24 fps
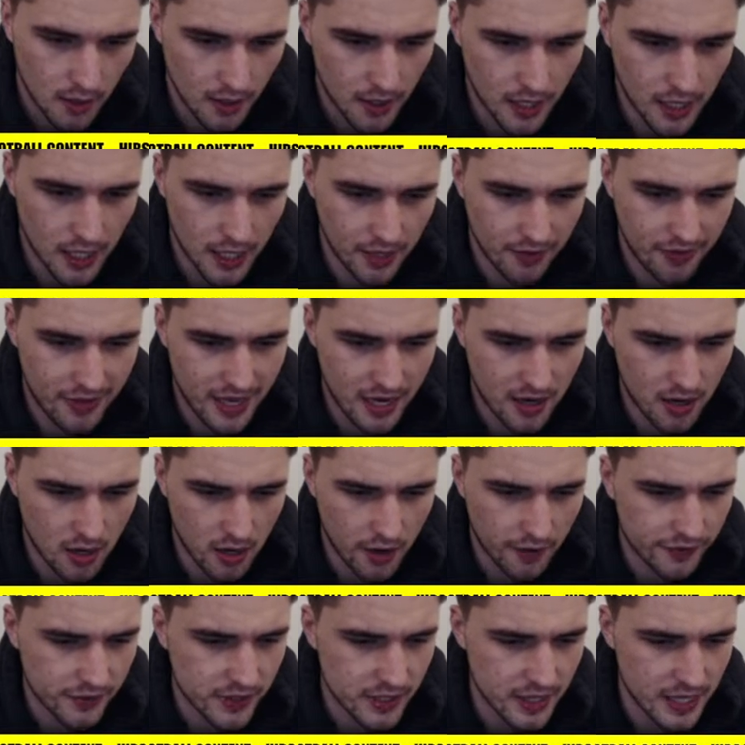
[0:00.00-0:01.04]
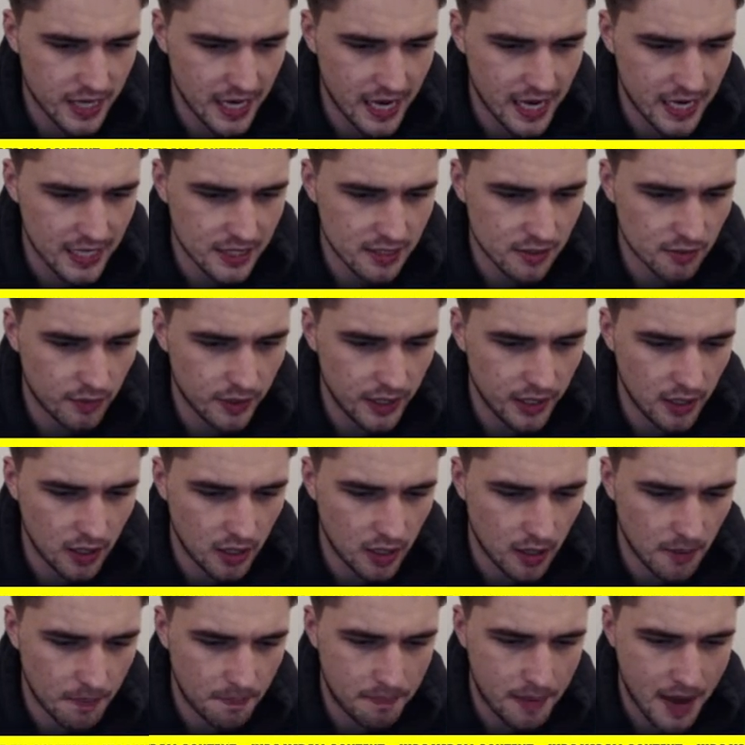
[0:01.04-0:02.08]
Then after that, we
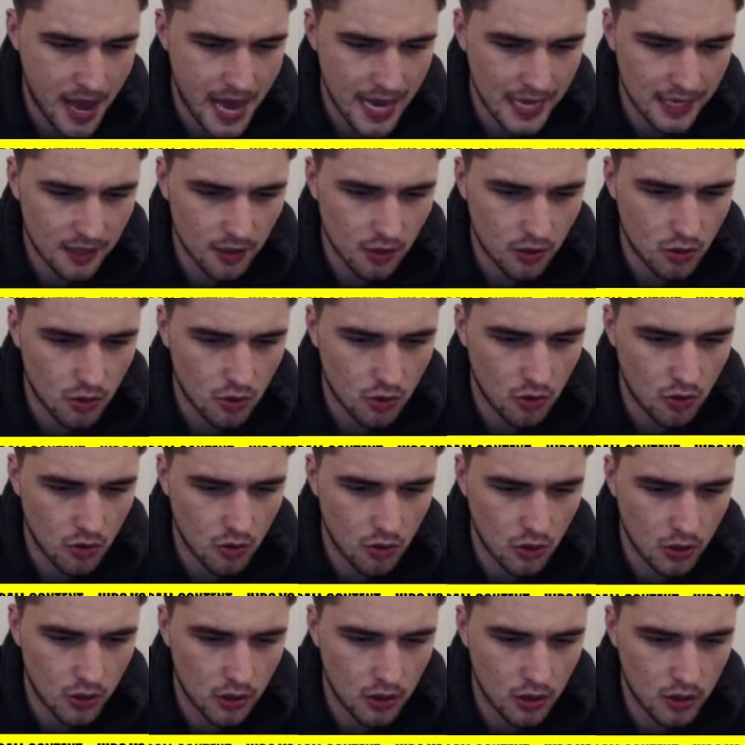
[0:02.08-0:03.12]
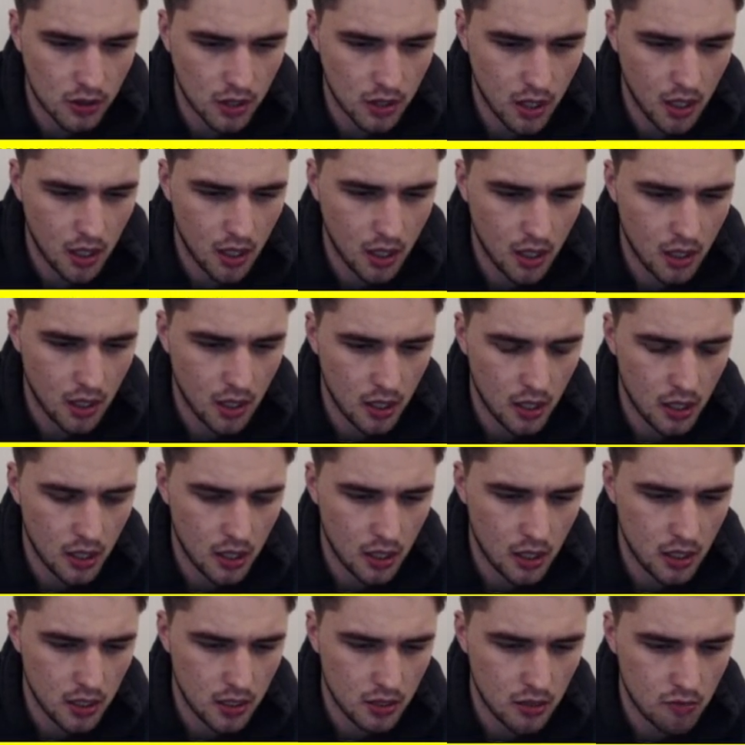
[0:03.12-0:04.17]
are back on
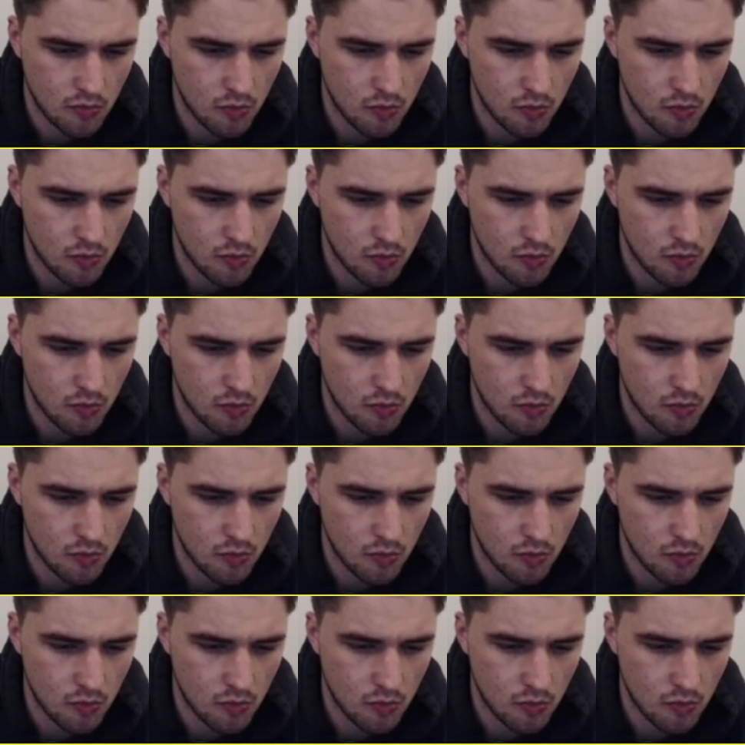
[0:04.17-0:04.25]
the